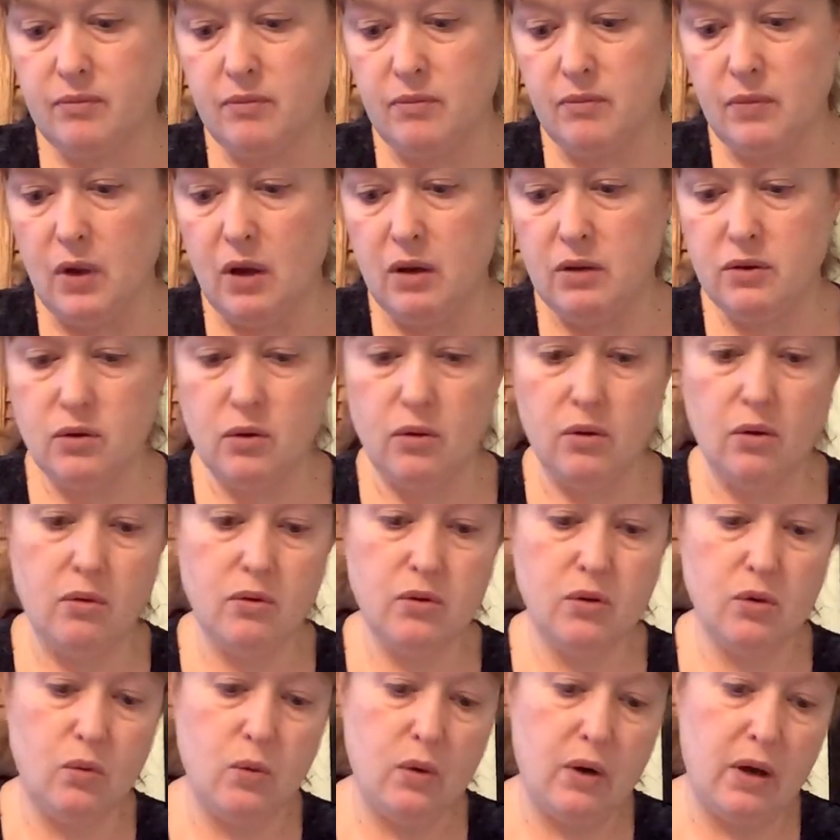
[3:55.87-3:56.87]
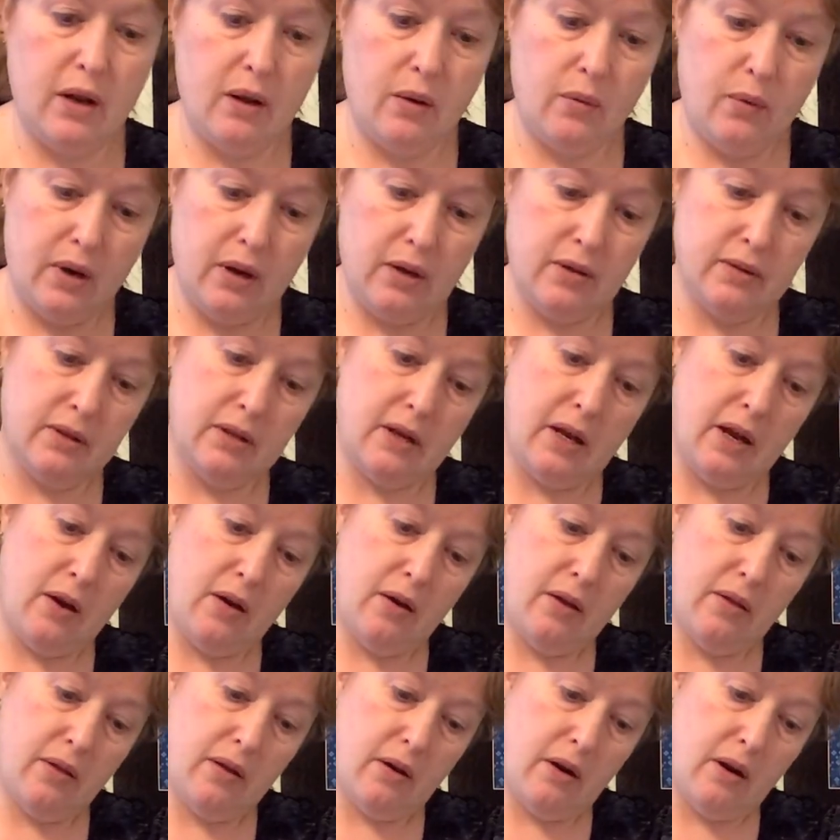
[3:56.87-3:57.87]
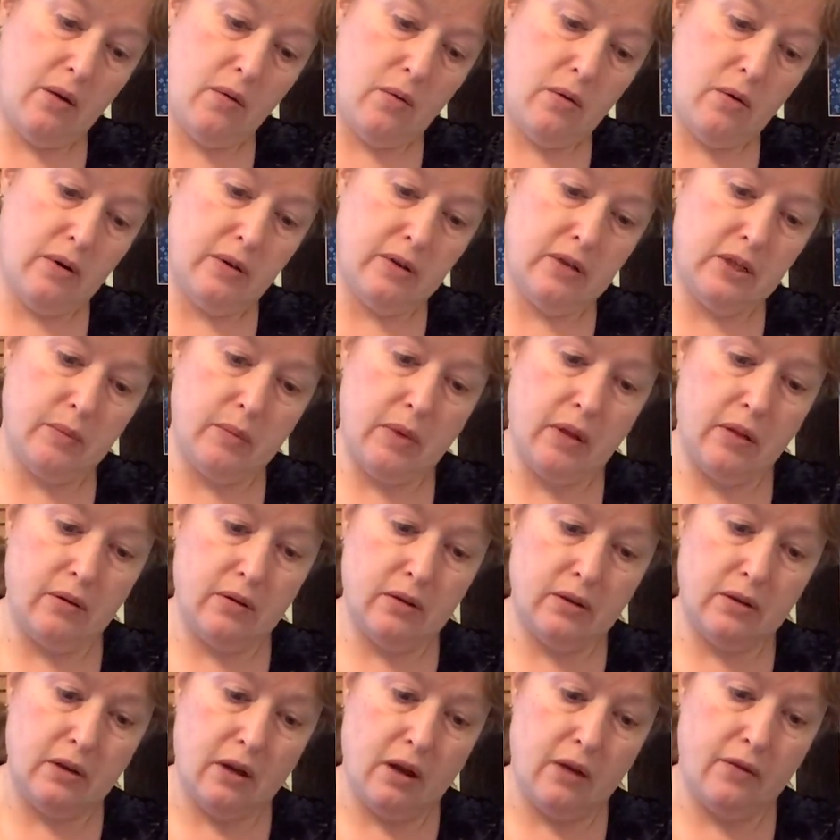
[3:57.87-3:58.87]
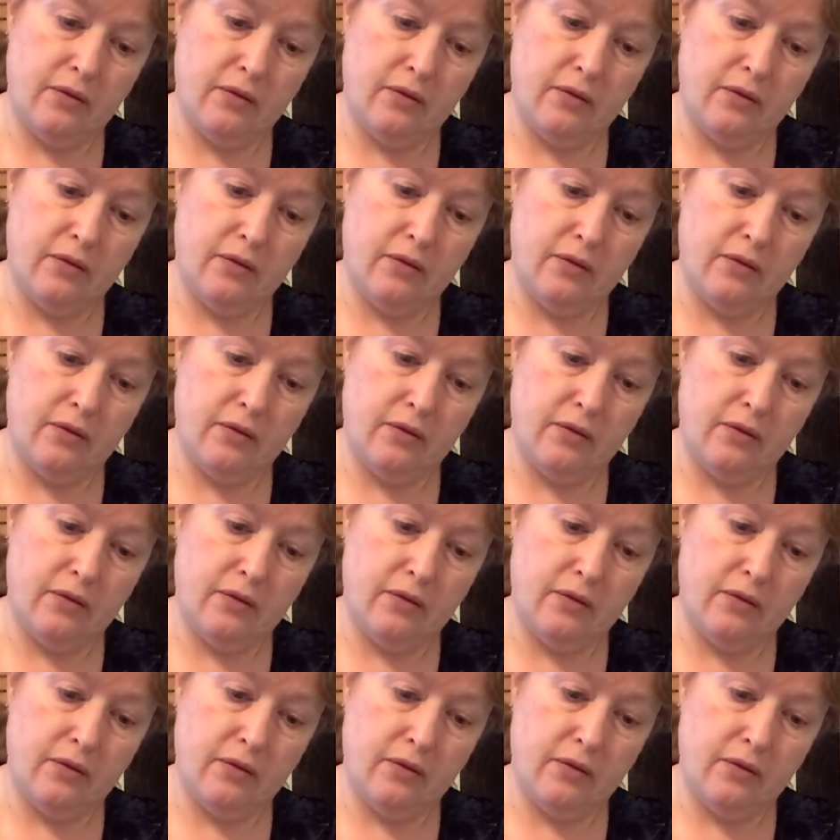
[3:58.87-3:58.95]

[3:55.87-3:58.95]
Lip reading: So those are what else? I thought I ordered some other stuff.